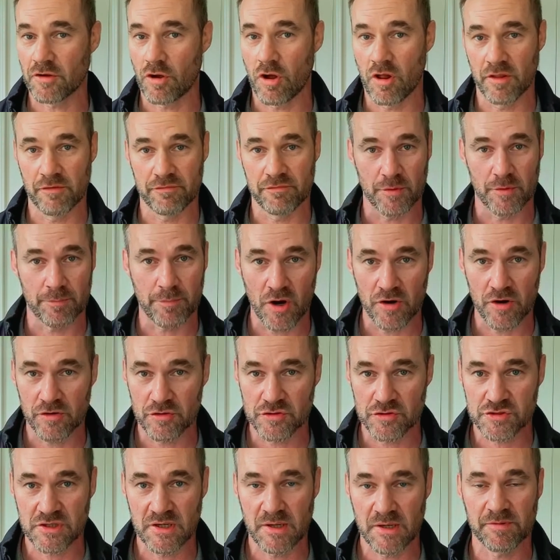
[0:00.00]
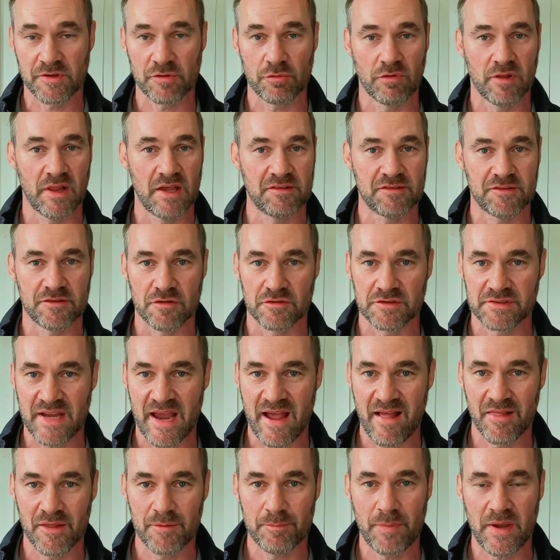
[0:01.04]
to all of your partnerships it relates to your
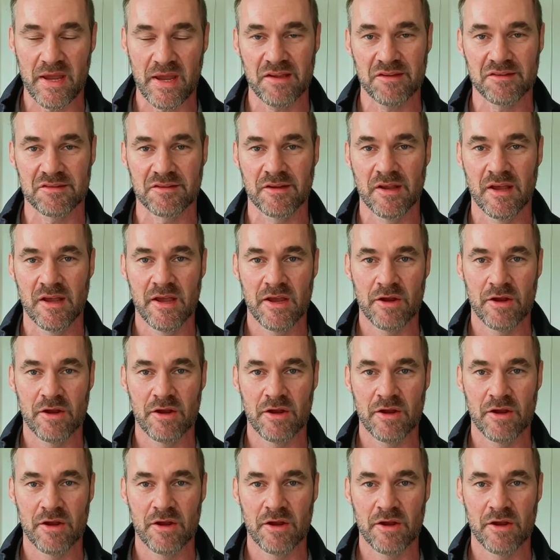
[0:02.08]
talent base